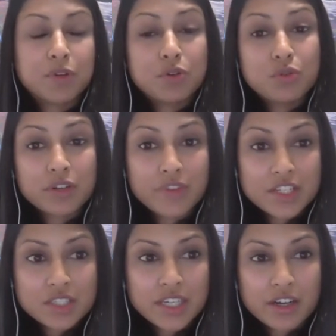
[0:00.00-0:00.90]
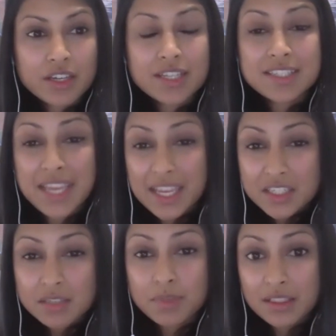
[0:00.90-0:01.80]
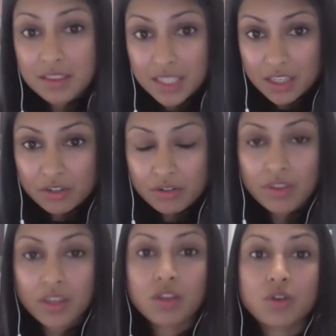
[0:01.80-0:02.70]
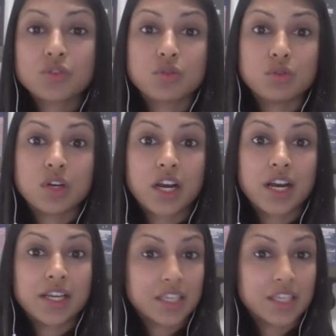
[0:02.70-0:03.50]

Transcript: who are vegetarian tend to be leaner than those who uh,